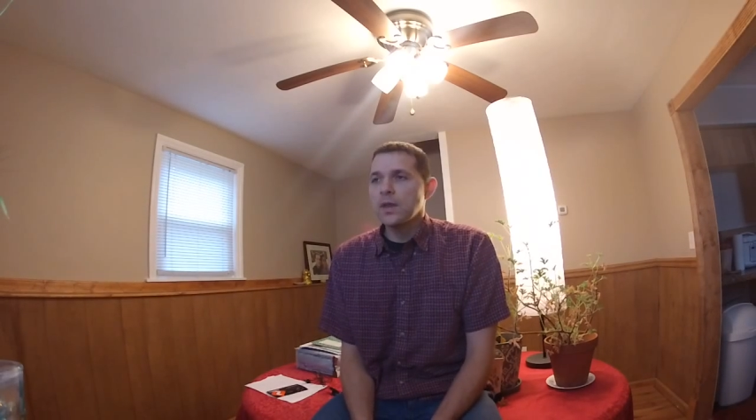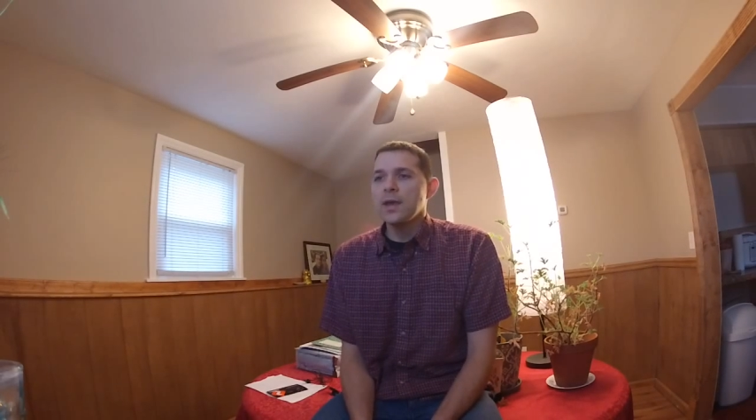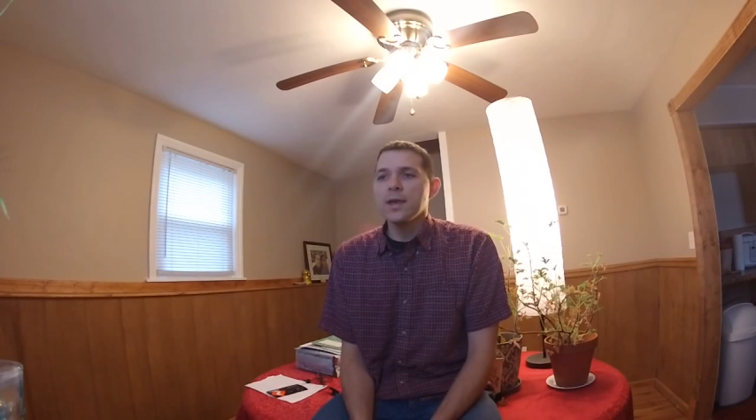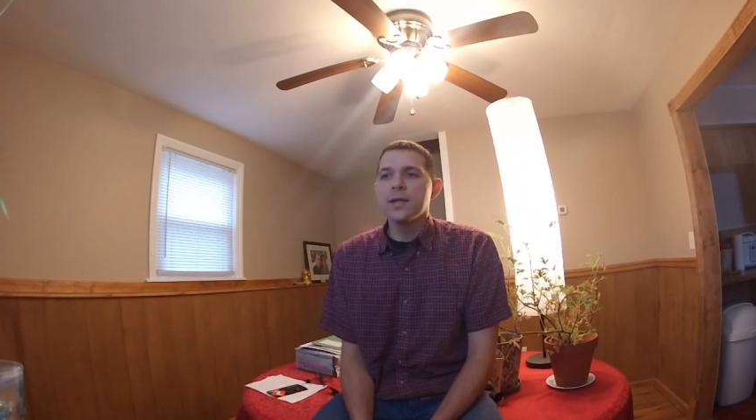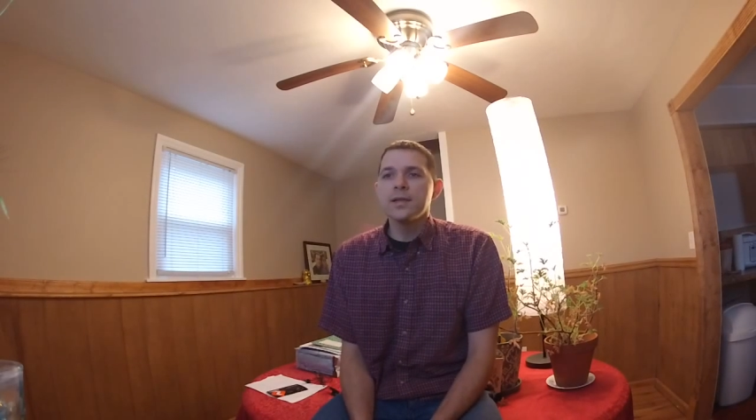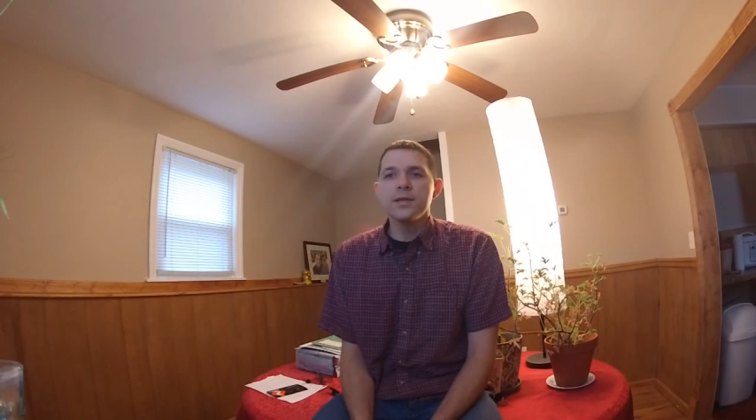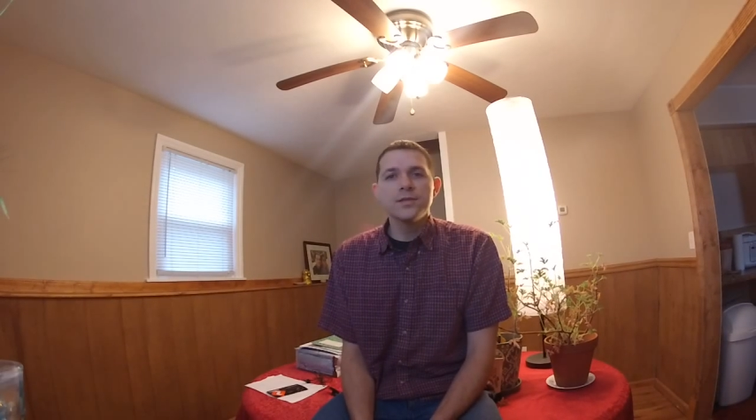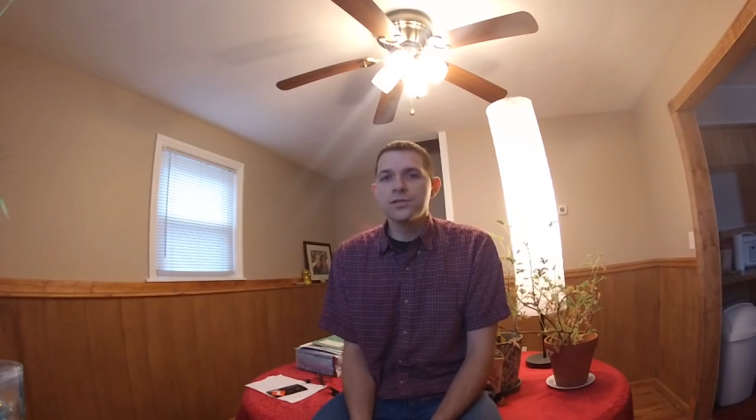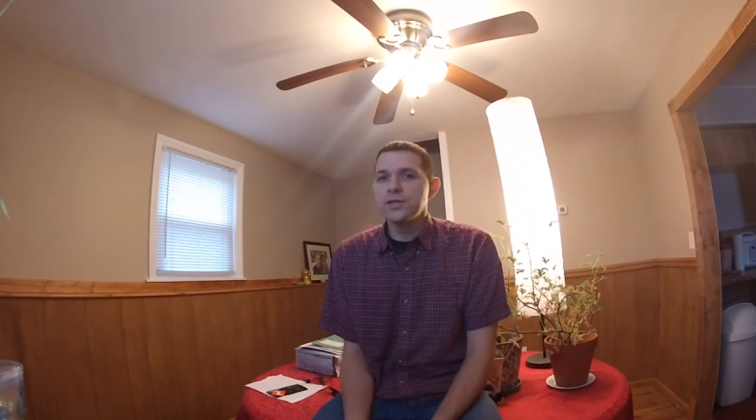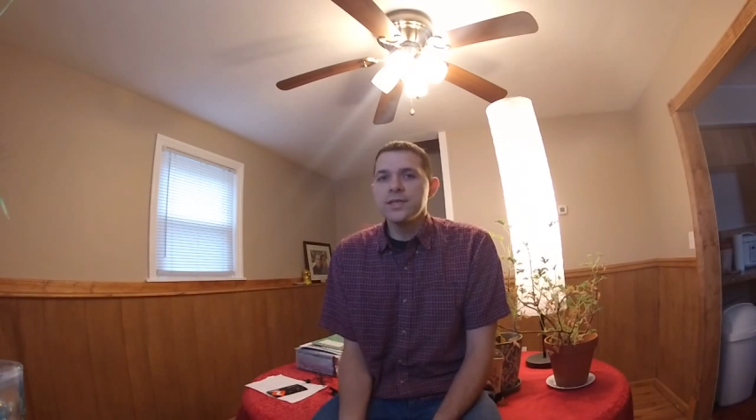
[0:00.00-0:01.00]
And he
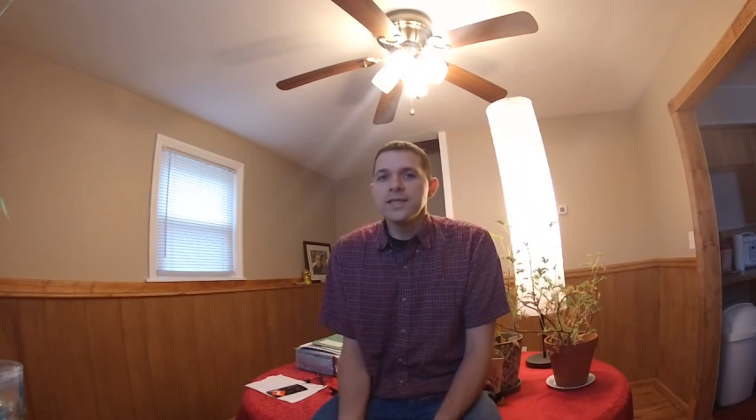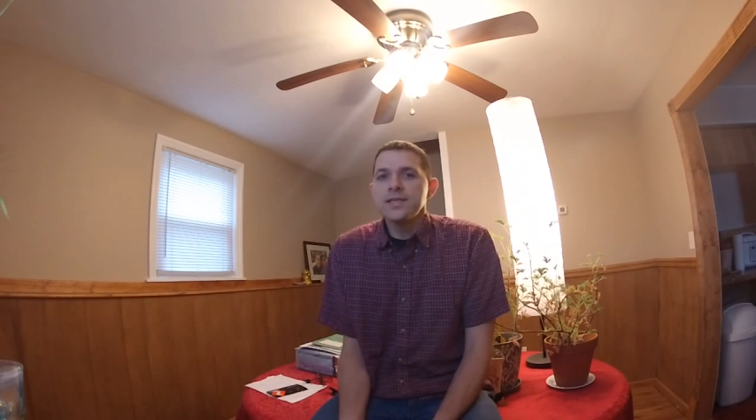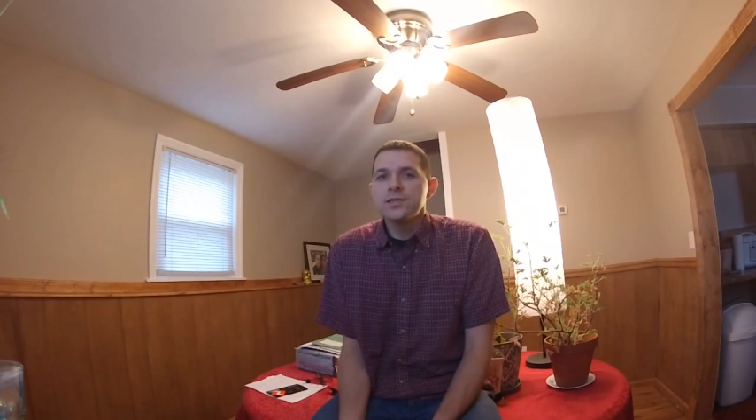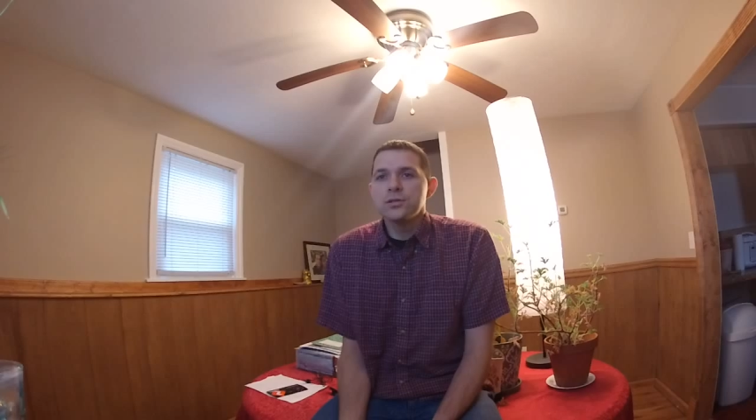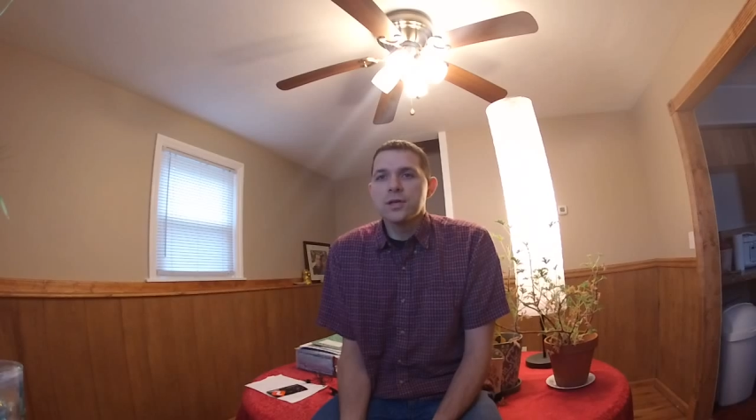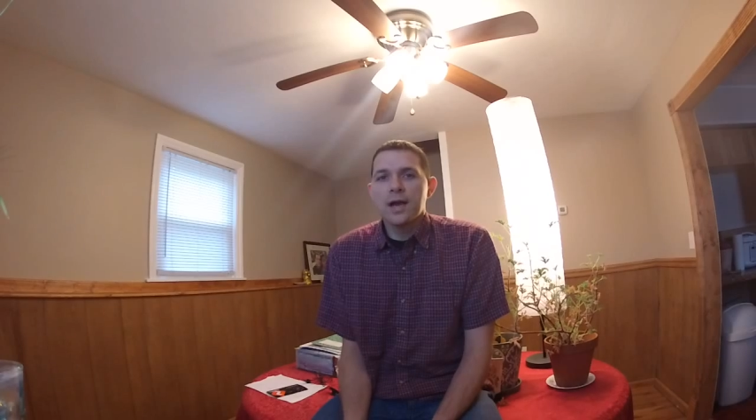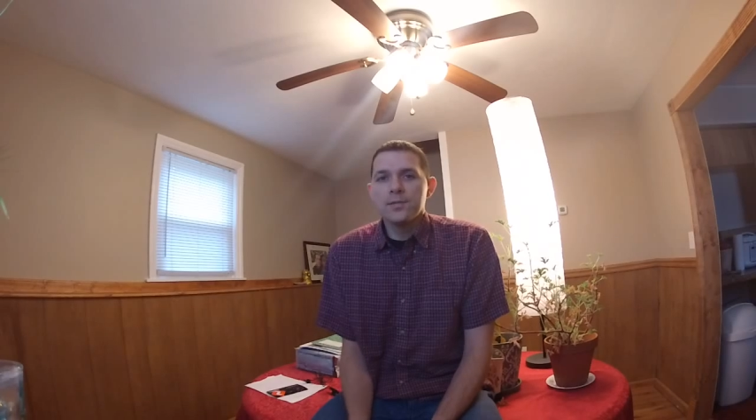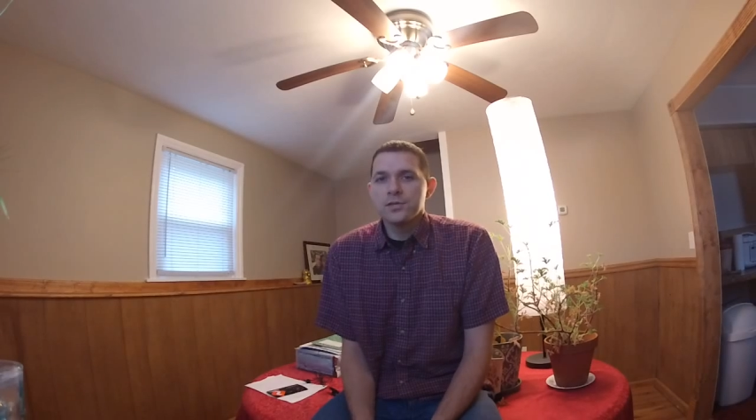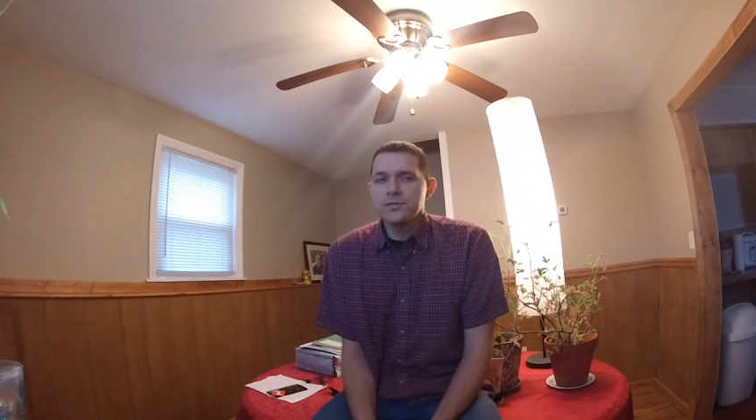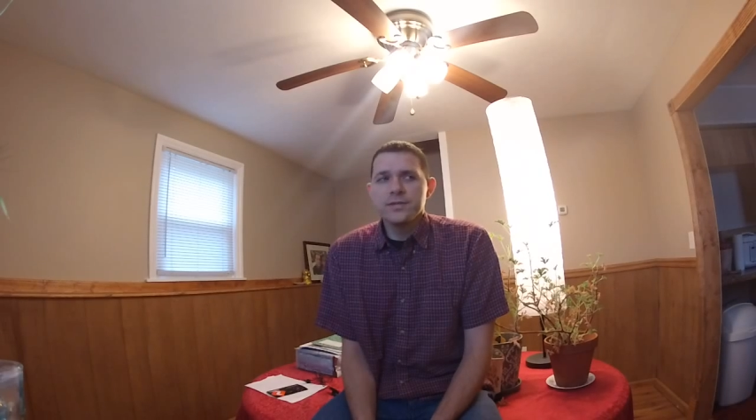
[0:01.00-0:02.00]
just couldn't get into it. Options